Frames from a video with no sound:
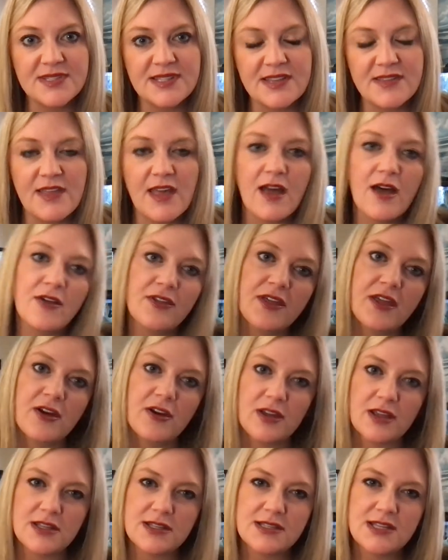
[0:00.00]
in the healthcare
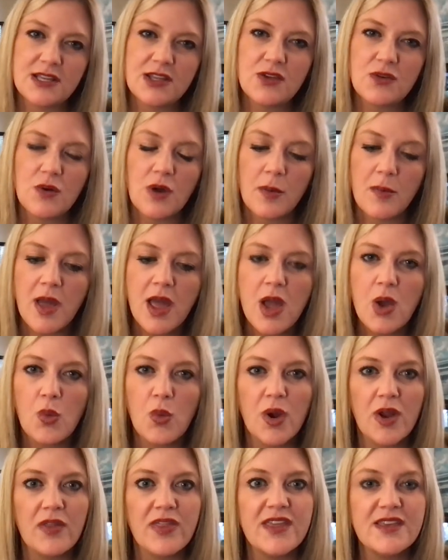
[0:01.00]
continuum
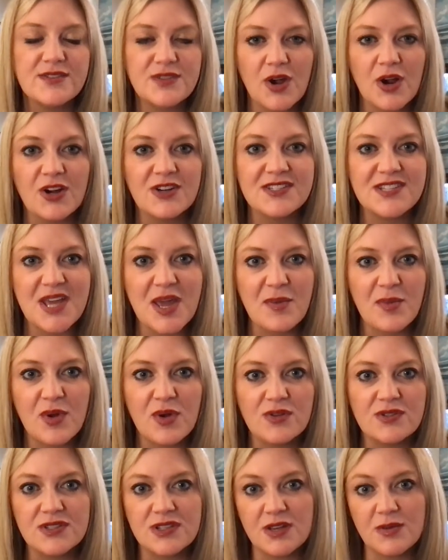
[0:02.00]
where these RTM
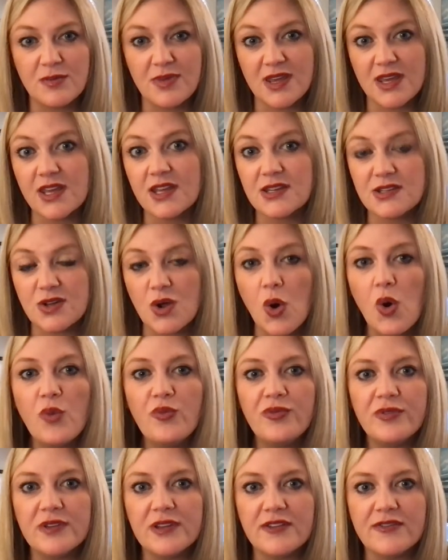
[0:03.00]
codes can begin to
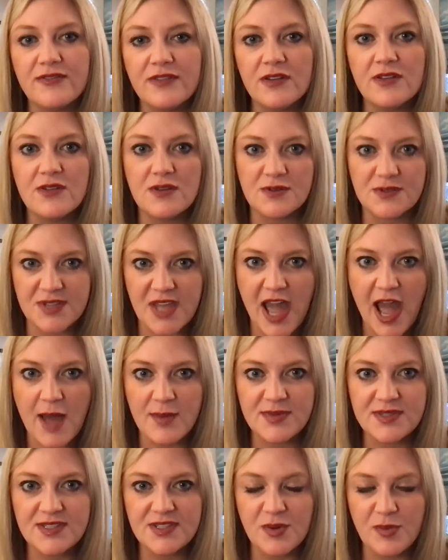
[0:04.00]
hopefully fill those
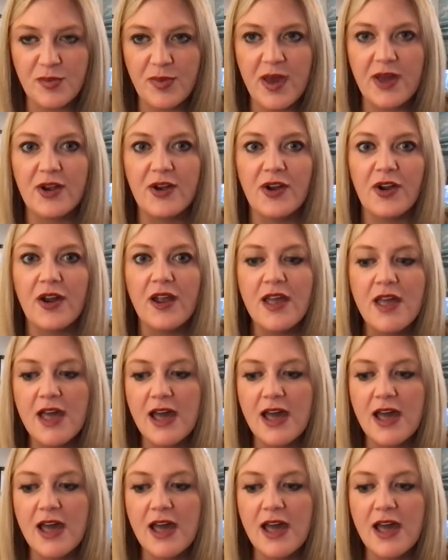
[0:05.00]
gaps to better